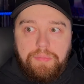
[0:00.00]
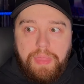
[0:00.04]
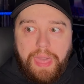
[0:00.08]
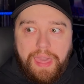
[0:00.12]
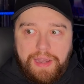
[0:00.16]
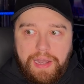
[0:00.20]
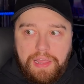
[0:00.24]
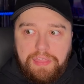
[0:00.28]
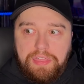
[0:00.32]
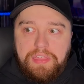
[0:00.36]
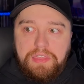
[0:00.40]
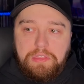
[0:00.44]

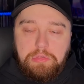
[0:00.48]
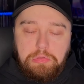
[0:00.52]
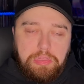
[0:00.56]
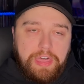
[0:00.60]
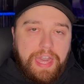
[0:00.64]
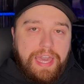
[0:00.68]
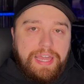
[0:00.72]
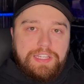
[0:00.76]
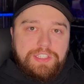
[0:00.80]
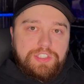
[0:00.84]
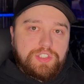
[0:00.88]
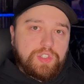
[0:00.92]
And I think
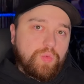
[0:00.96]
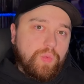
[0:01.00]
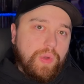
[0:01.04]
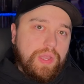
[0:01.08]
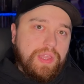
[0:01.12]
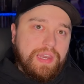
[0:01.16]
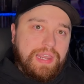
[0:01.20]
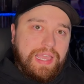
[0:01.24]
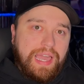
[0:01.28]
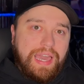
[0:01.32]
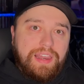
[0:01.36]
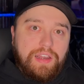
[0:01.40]
that is the way
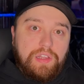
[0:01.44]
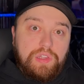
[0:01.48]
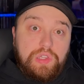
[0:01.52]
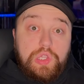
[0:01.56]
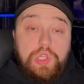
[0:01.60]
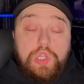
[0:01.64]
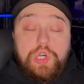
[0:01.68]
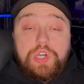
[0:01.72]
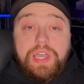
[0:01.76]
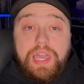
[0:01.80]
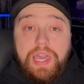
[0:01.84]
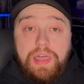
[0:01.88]
to kind of
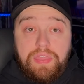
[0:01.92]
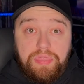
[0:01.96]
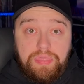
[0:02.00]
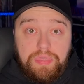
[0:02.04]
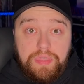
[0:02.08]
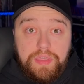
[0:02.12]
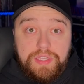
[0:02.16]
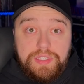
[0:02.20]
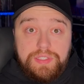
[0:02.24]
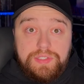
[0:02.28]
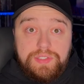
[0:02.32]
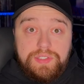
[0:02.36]
look at
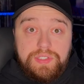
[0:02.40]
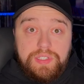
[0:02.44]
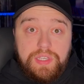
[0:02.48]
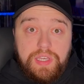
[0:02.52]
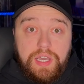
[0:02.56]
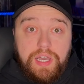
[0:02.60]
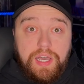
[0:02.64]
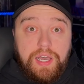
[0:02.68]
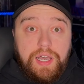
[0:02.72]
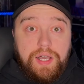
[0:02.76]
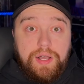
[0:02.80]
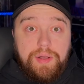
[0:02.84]
this.
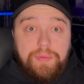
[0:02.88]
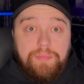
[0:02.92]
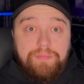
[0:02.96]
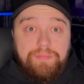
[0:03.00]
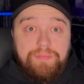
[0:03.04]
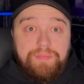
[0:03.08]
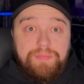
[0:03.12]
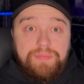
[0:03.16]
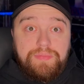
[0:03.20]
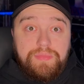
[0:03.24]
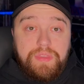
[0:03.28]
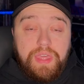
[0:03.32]

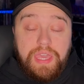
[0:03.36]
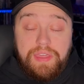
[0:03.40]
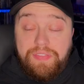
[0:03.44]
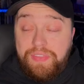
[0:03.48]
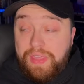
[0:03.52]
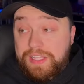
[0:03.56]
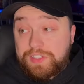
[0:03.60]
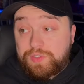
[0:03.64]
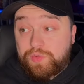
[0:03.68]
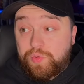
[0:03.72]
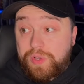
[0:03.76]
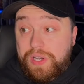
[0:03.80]
Um, and
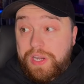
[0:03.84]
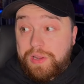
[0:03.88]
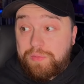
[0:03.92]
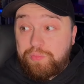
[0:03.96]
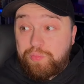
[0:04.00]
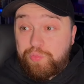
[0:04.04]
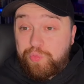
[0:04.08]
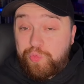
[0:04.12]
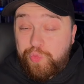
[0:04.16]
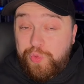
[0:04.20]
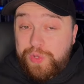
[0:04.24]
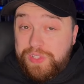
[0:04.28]
that's what I
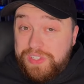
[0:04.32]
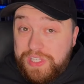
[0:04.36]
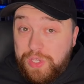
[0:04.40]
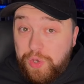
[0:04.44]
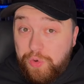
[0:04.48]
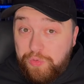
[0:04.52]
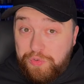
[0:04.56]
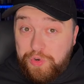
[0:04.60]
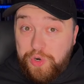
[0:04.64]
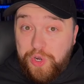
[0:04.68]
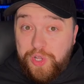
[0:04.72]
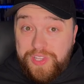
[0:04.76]
really
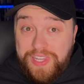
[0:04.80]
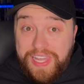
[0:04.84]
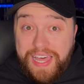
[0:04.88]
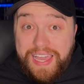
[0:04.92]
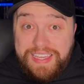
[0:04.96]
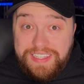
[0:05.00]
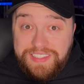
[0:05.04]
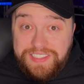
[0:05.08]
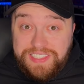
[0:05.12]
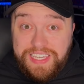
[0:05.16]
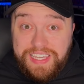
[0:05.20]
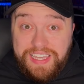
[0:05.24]
overall
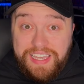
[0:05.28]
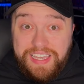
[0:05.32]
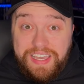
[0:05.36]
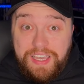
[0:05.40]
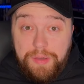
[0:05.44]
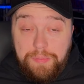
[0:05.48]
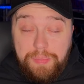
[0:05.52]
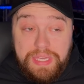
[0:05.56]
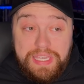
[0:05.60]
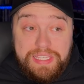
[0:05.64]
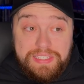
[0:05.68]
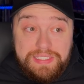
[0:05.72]
liked
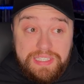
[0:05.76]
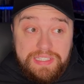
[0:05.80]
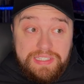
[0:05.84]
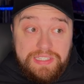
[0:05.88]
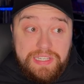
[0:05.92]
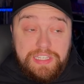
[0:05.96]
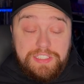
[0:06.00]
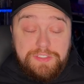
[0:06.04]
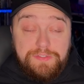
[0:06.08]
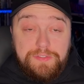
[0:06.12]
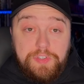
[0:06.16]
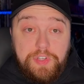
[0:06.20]
because it
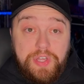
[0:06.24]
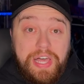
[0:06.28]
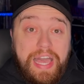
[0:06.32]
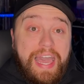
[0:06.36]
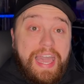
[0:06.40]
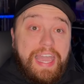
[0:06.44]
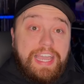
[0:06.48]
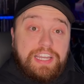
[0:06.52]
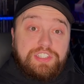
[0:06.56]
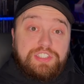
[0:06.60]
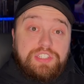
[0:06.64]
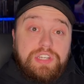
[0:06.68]
does feel action